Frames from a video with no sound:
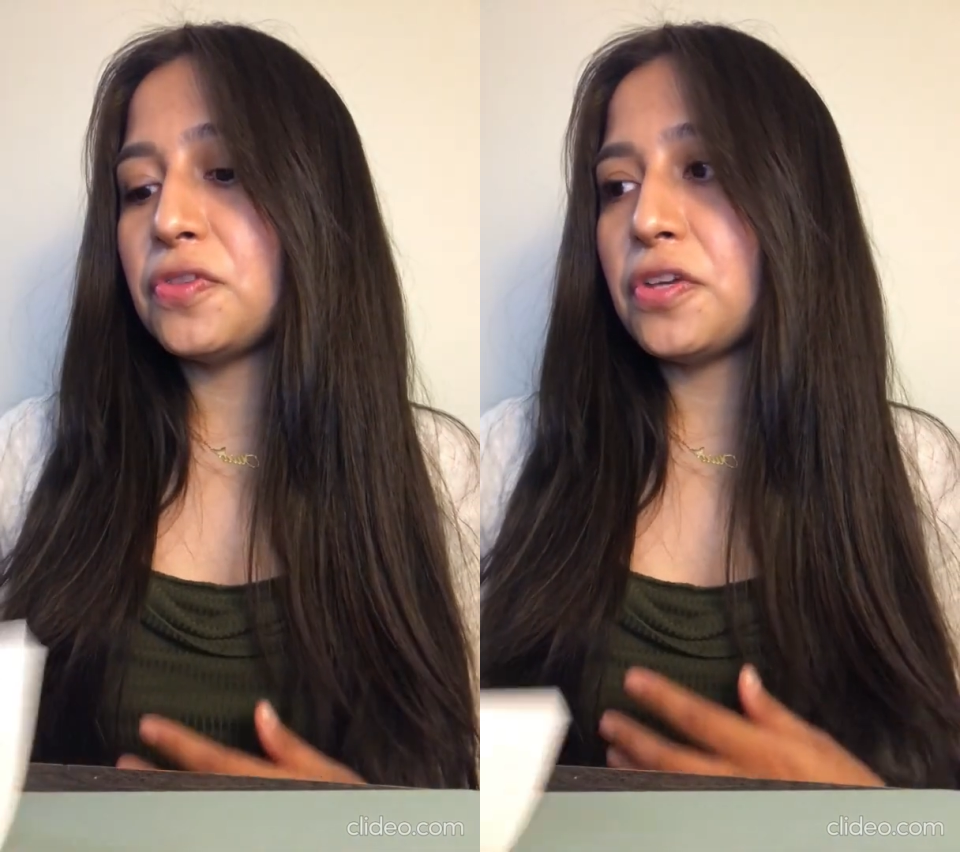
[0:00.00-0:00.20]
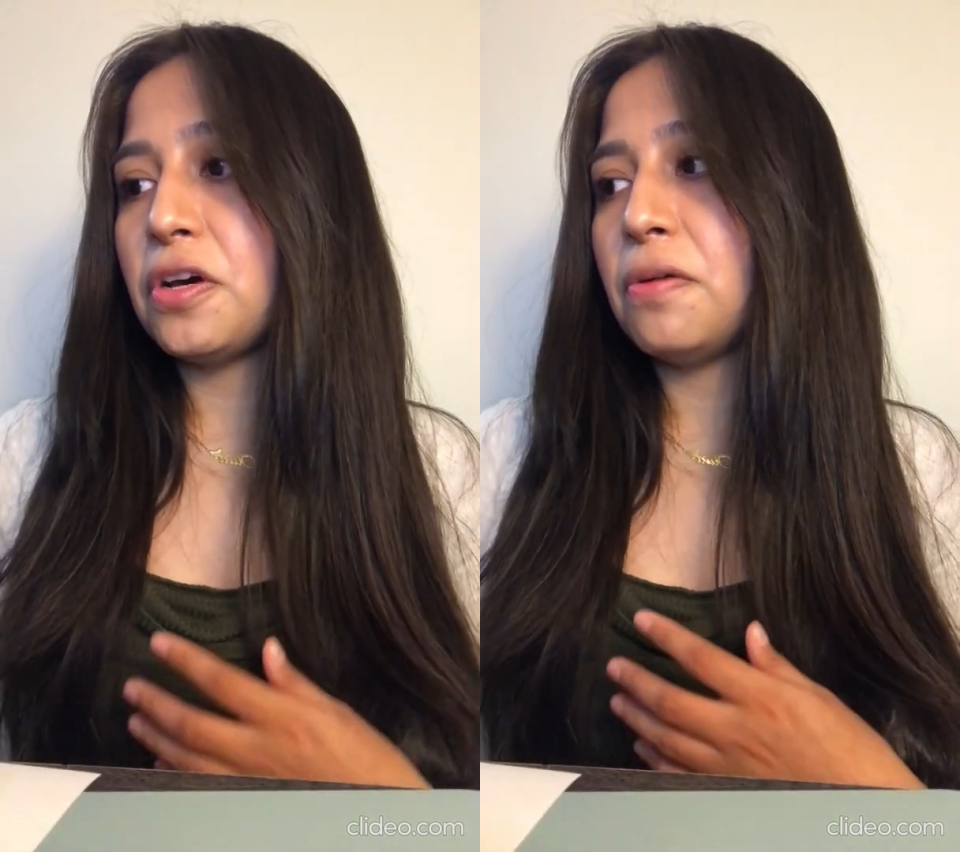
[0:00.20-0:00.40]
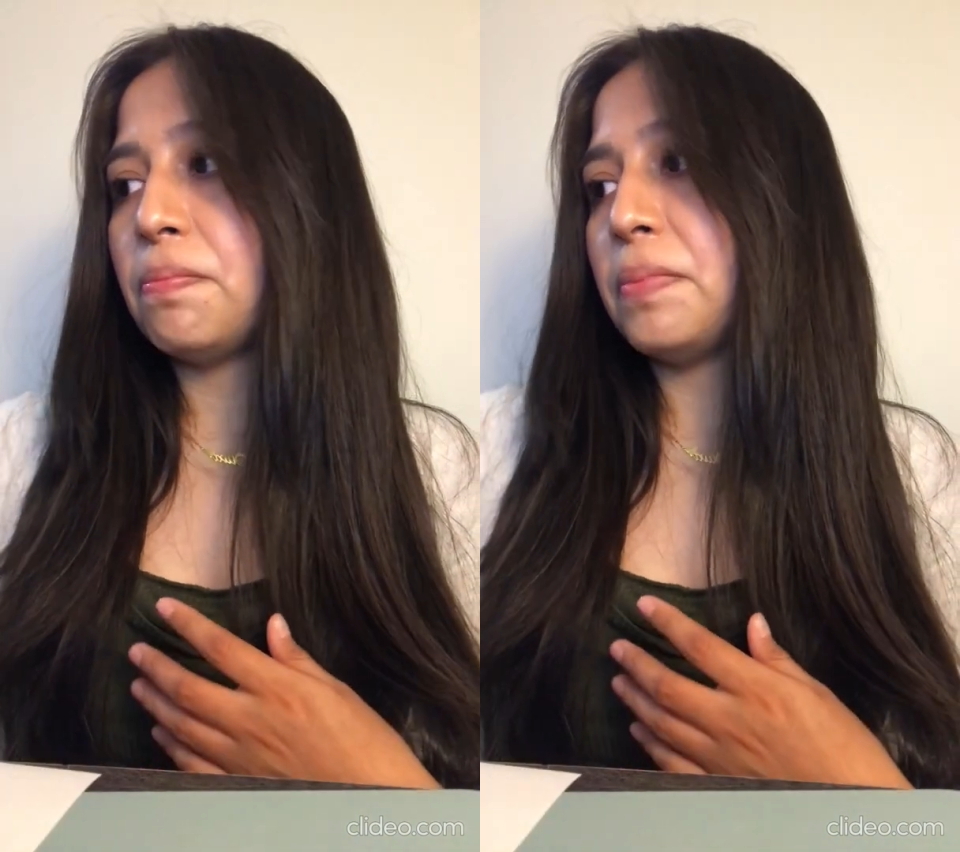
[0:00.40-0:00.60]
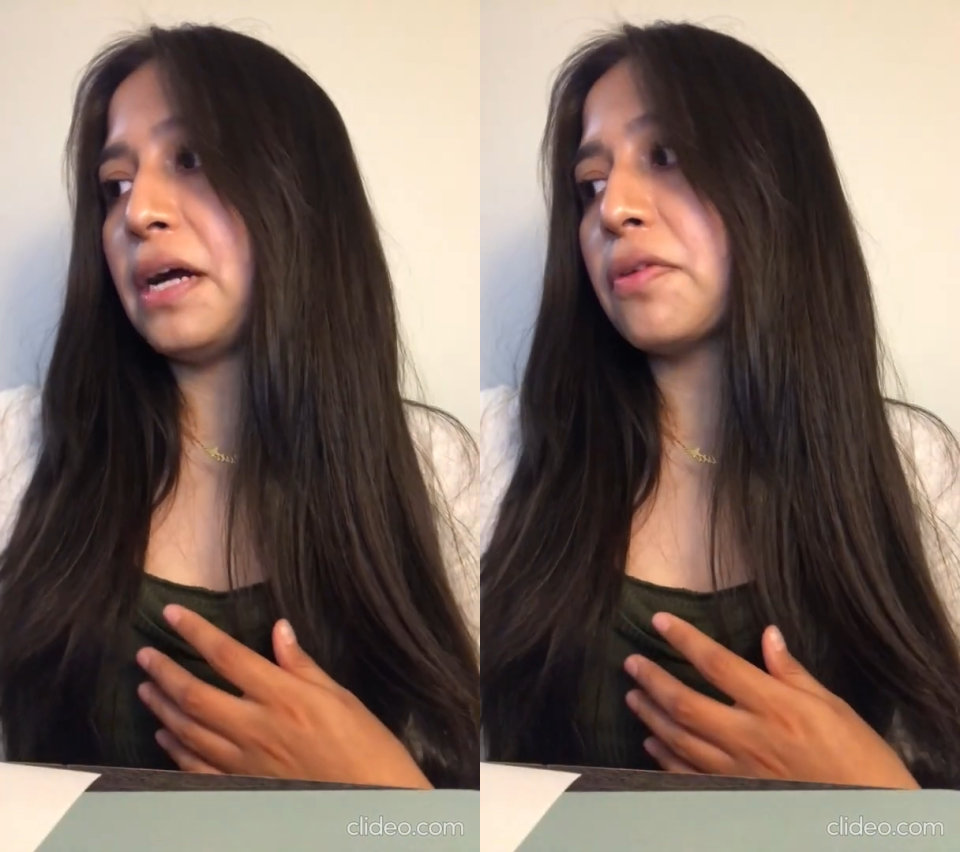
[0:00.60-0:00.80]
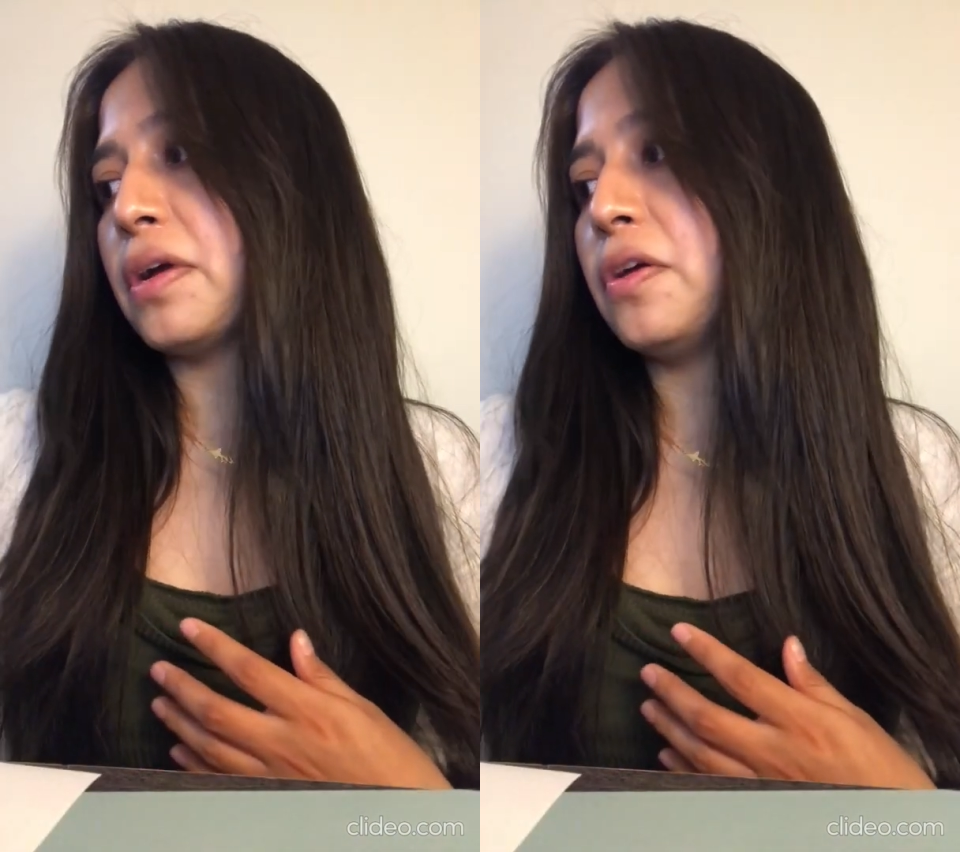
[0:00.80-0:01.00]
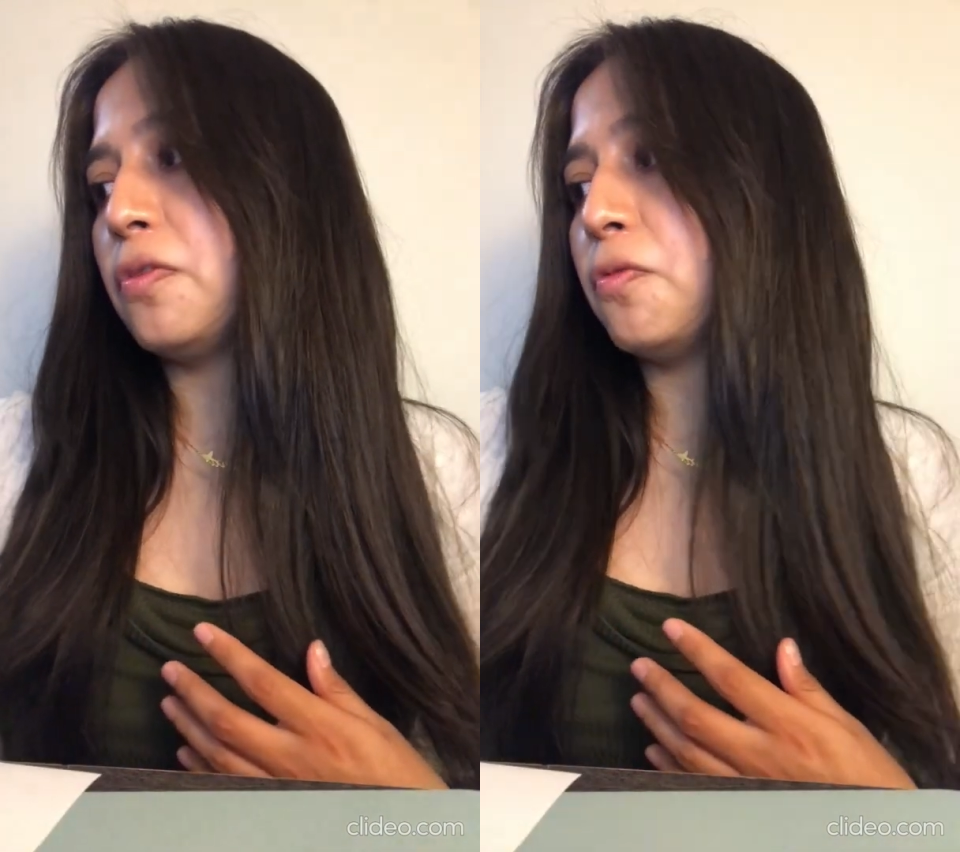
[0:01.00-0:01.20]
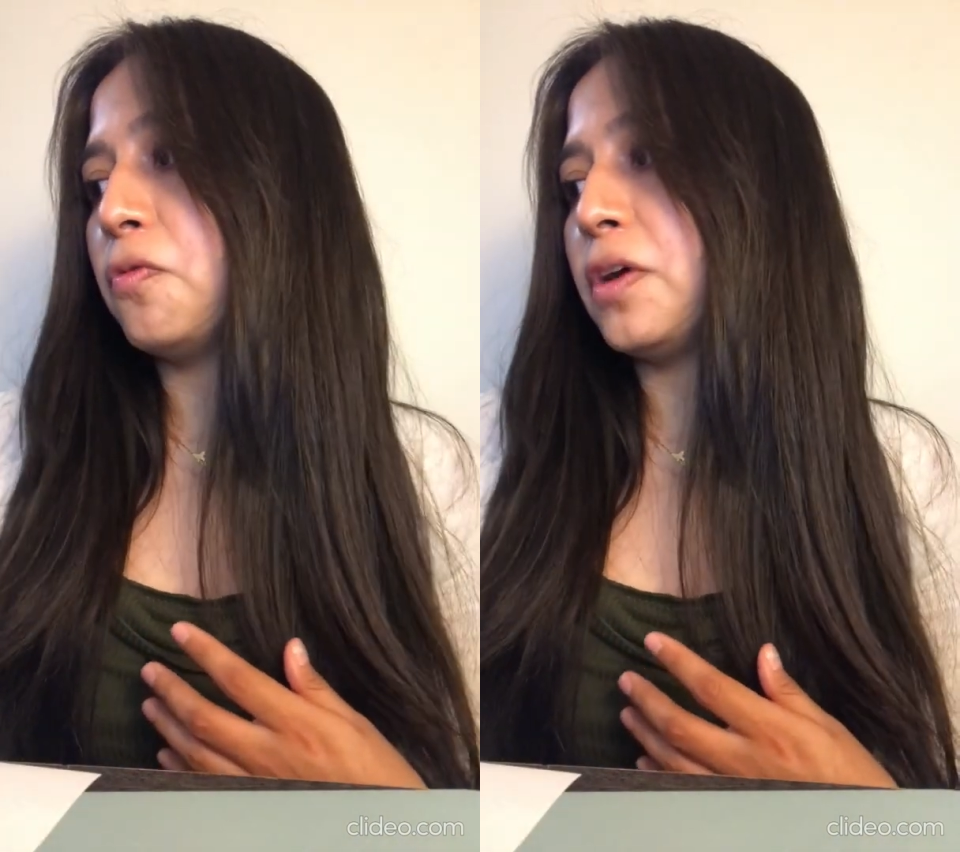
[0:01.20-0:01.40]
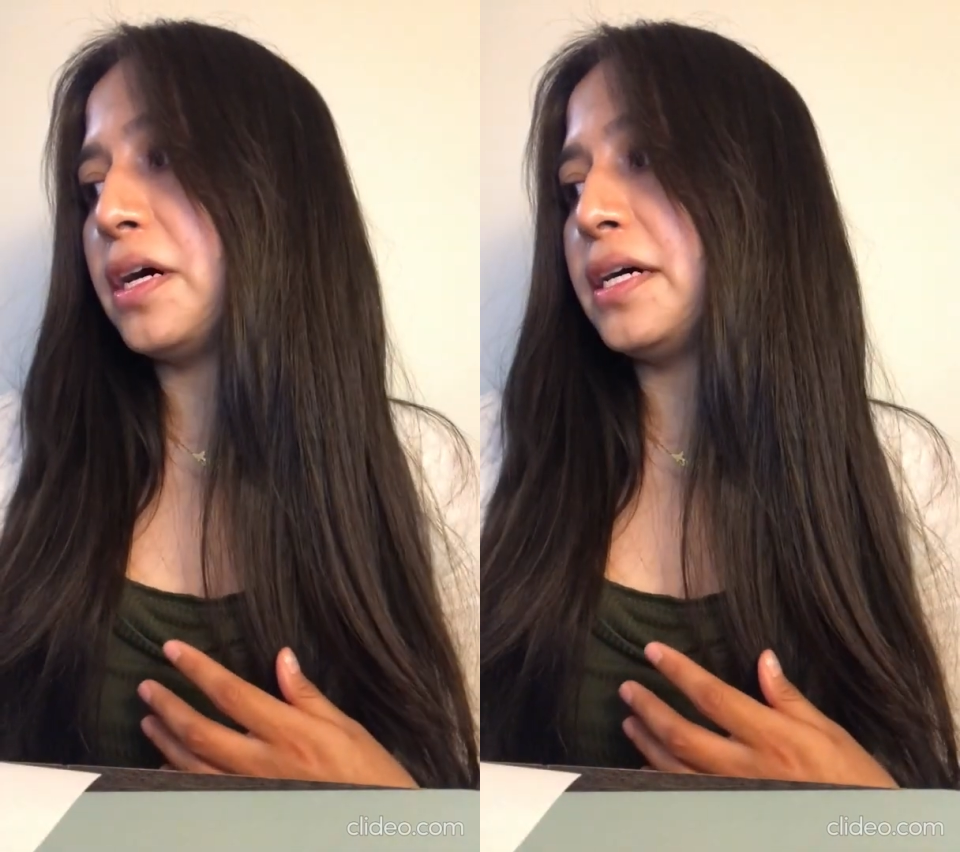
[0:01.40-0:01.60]
some background of
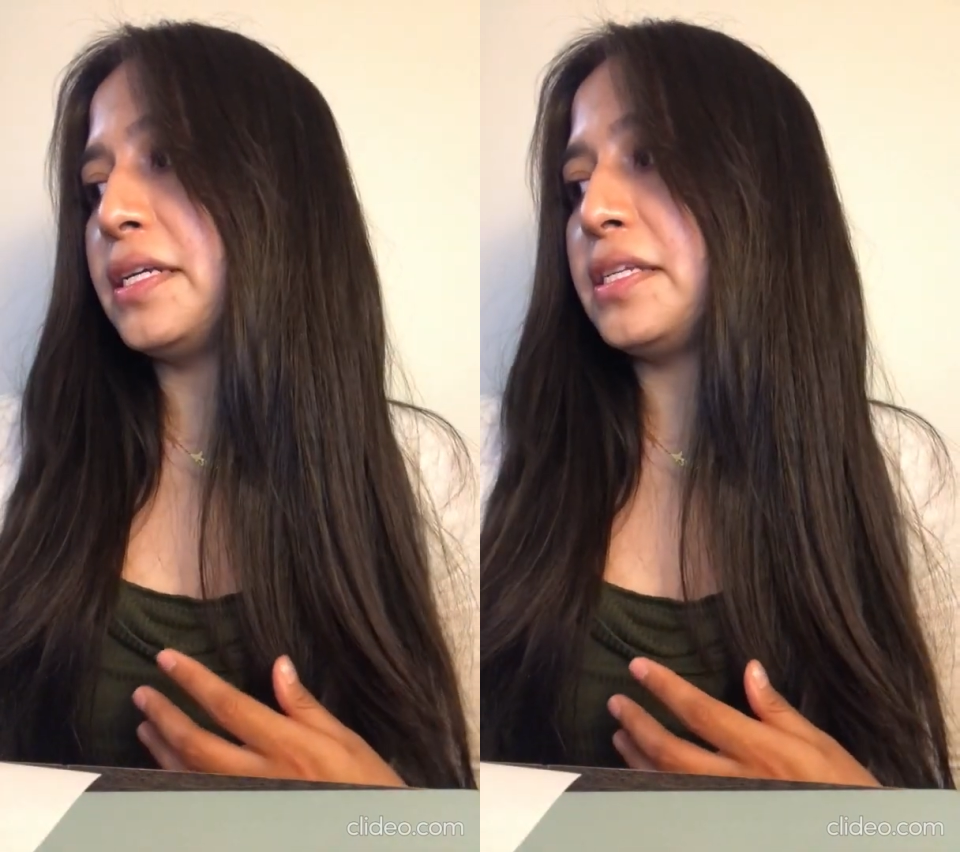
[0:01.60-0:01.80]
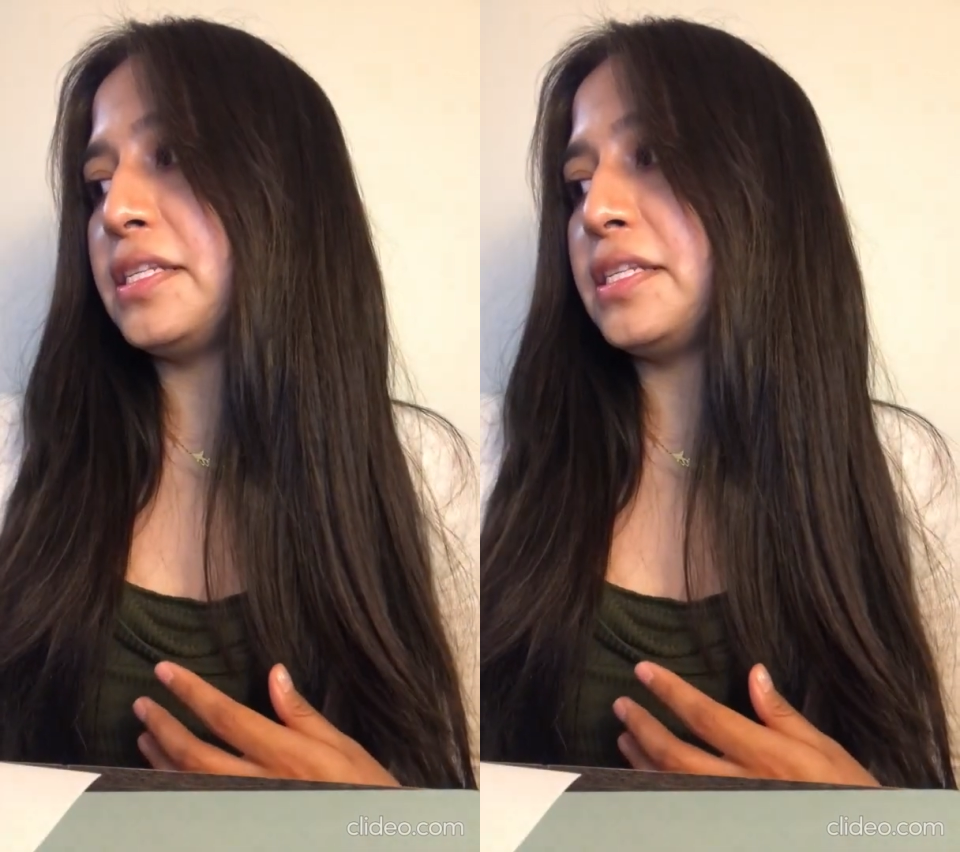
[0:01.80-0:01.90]
what